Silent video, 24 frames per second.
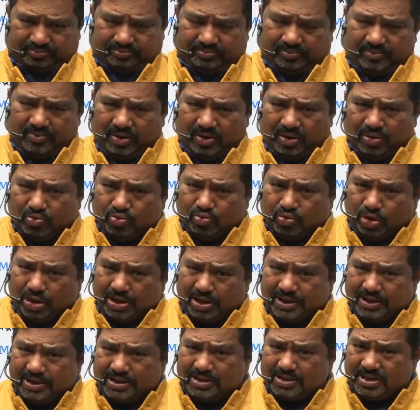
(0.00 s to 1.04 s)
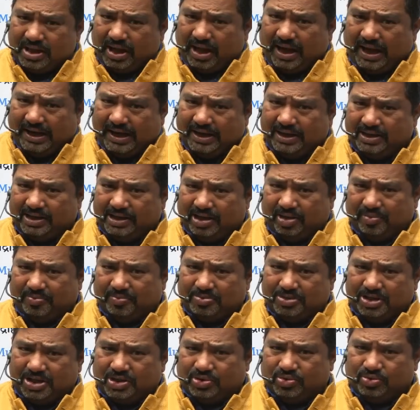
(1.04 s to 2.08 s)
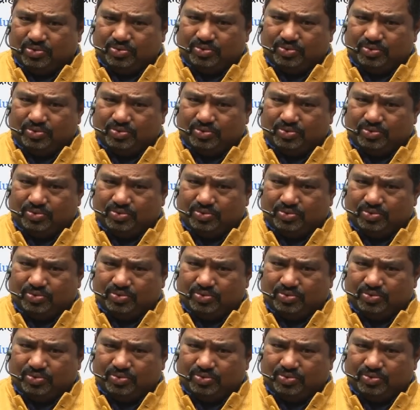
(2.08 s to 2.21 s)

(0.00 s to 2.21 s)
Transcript: What is the idea of Diku,